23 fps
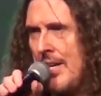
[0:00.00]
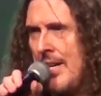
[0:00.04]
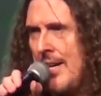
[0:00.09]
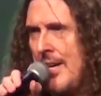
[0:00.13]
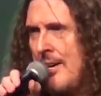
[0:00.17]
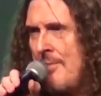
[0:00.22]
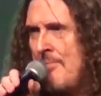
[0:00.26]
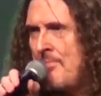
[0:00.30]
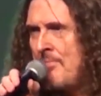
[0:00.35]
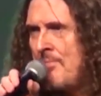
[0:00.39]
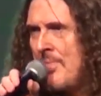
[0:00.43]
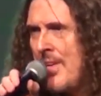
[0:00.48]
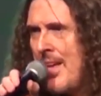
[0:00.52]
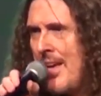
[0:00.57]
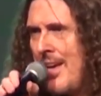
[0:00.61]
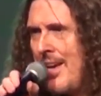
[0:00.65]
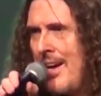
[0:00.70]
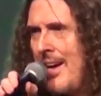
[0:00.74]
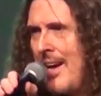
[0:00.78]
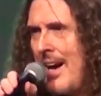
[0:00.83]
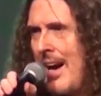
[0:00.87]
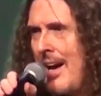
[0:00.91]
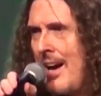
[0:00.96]
Um,
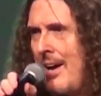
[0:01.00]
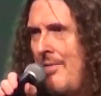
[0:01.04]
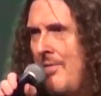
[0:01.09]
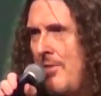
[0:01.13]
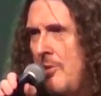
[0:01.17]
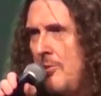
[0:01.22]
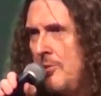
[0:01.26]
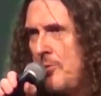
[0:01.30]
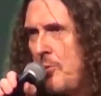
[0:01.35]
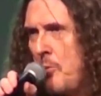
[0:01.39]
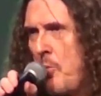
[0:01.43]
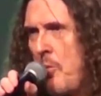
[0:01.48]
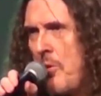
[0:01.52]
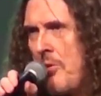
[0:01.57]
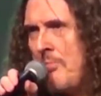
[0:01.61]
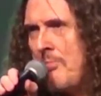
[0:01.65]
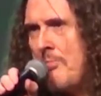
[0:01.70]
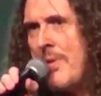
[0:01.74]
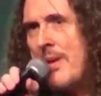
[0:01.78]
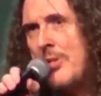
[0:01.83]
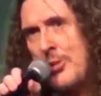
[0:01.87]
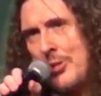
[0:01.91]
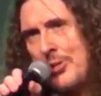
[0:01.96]
I've used the
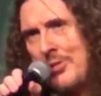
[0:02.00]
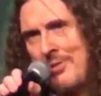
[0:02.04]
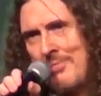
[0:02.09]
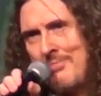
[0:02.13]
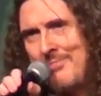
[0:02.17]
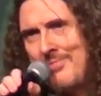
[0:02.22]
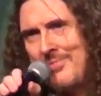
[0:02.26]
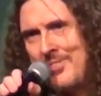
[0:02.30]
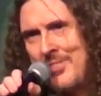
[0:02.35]
word midget